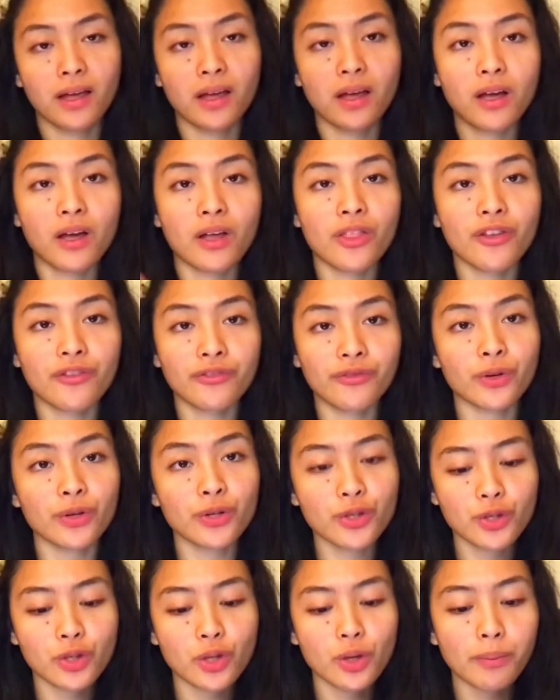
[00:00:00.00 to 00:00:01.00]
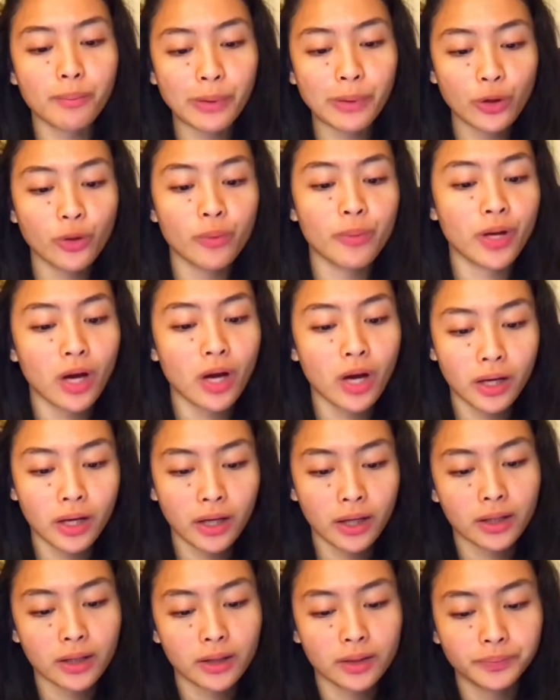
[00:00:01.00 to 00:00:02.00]
The first
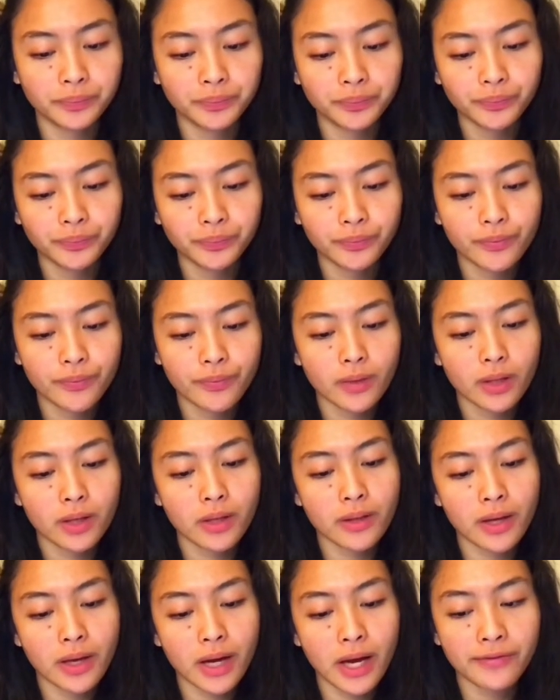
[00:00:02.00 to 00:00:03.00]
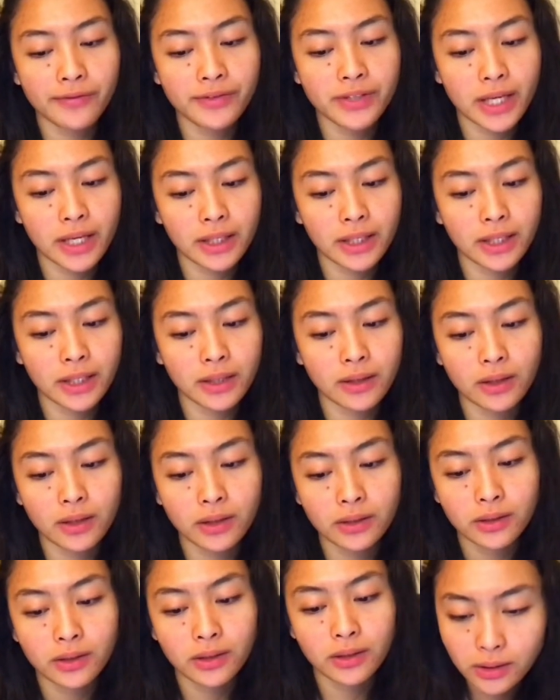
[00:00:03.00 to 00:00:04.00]
probiotic that I've taken
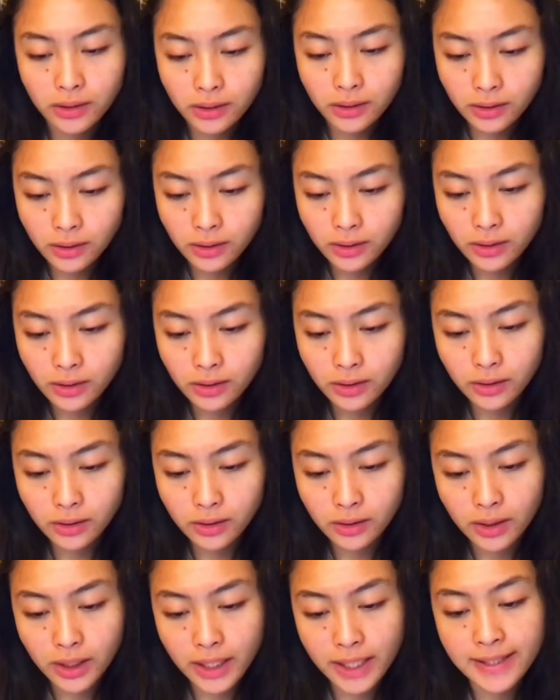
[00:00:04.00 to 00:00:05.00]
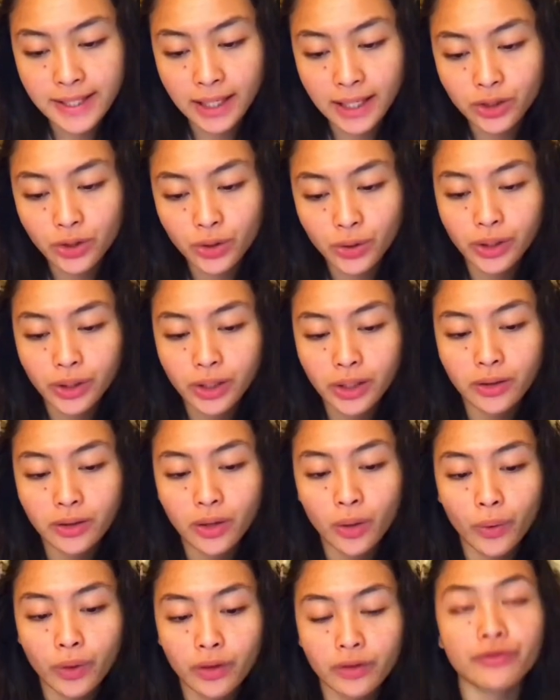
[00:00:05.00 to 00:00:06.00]
is actually the
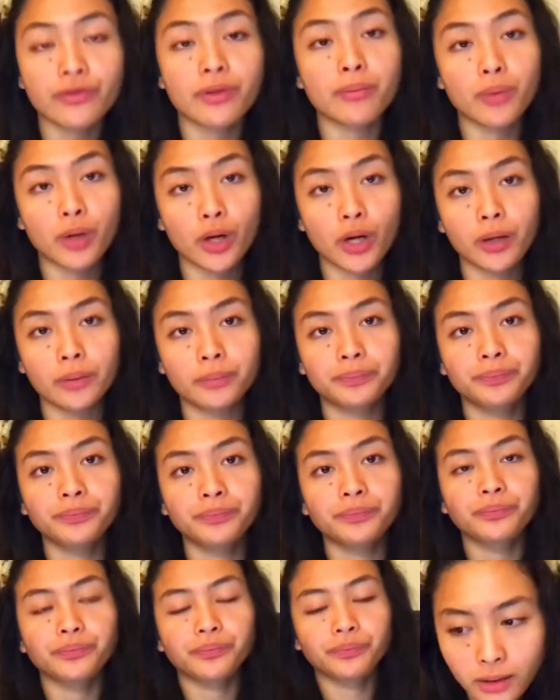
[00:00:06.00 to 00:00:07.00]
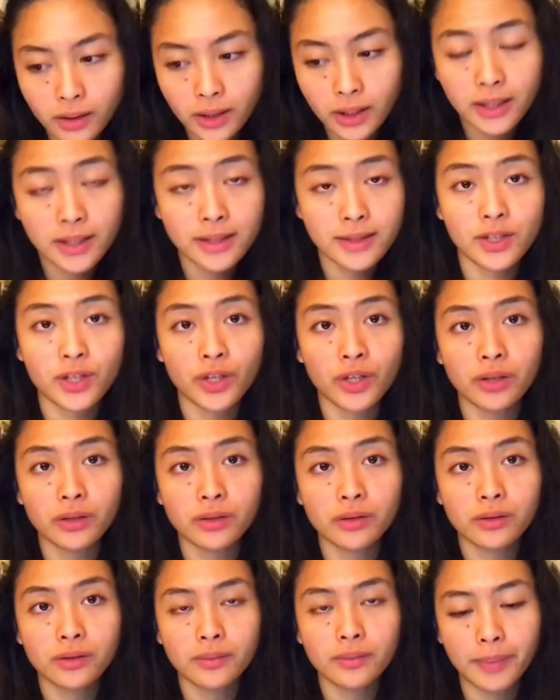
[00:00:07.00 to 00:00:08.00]
one from her. It is good,
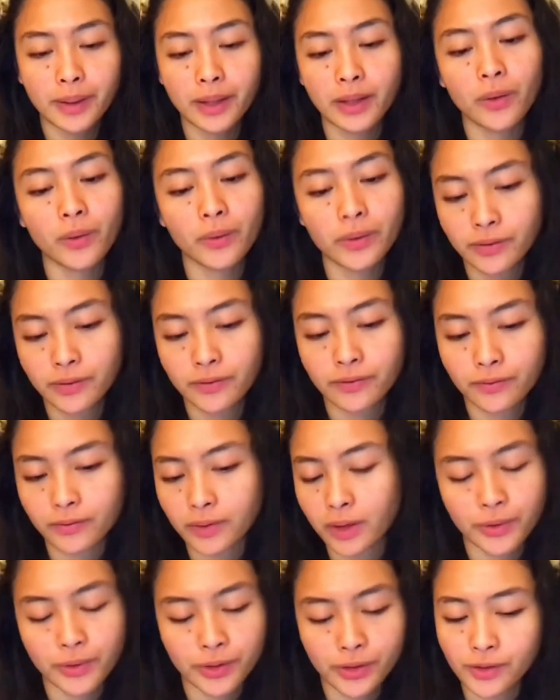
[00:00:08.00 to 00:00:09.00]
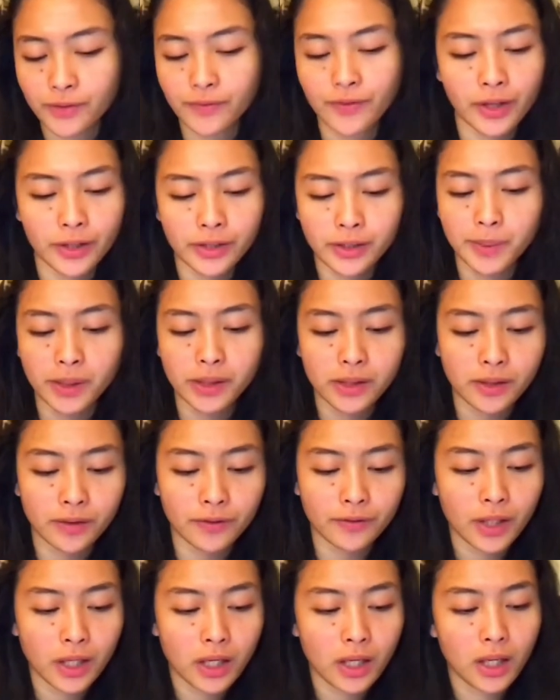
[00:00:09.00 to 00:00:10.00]
but it was just very expensive.
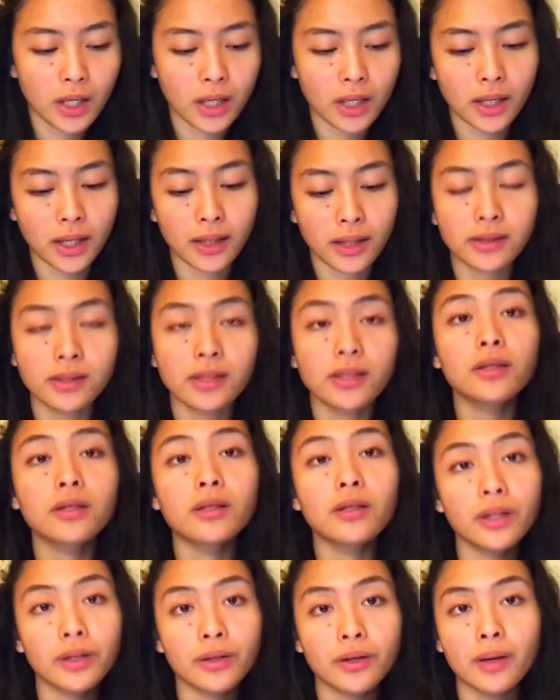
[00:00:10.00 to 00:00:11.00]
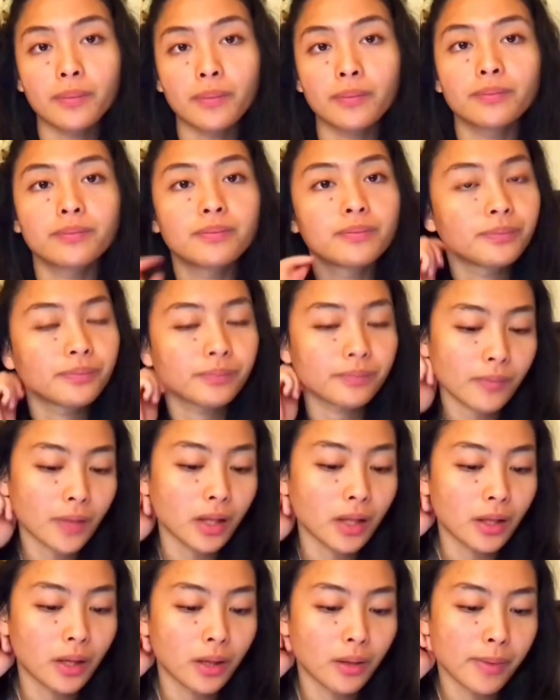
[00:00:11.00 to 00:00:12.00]
I did clear up a
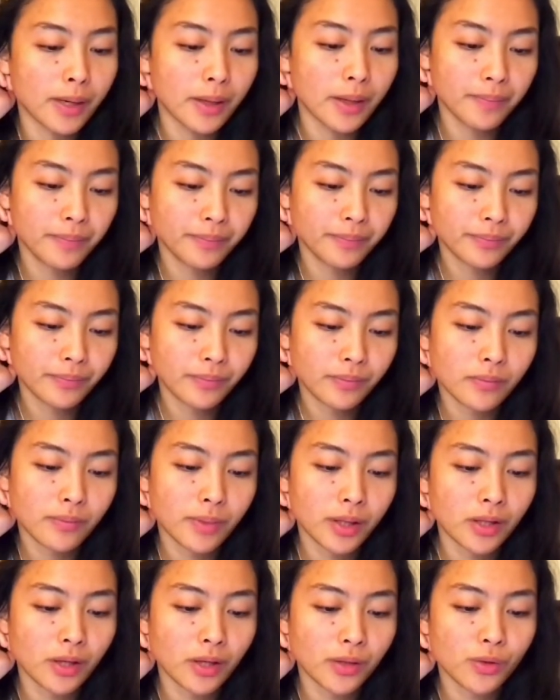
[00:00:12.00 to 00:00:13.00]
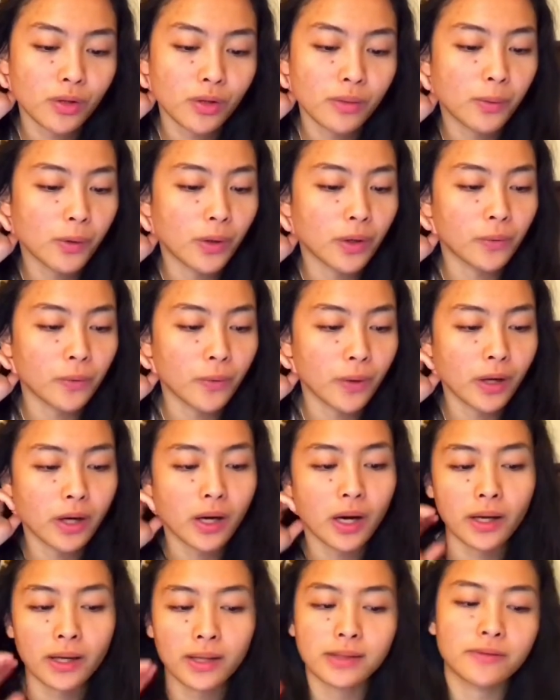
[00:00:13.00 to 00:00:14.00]
little bit, but not to the point where I
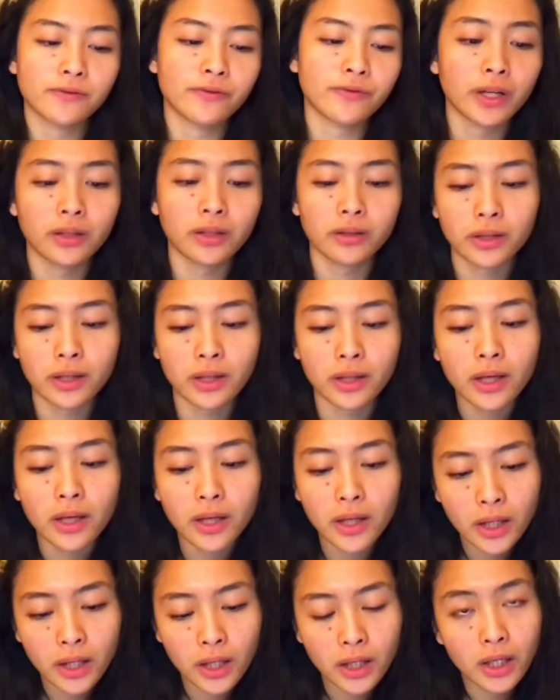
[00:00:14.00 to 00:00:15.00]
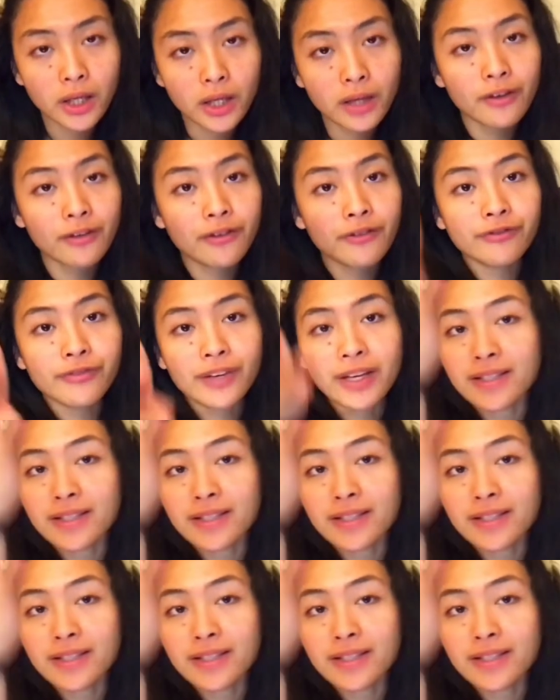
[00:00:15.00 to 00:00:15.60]
can finally face the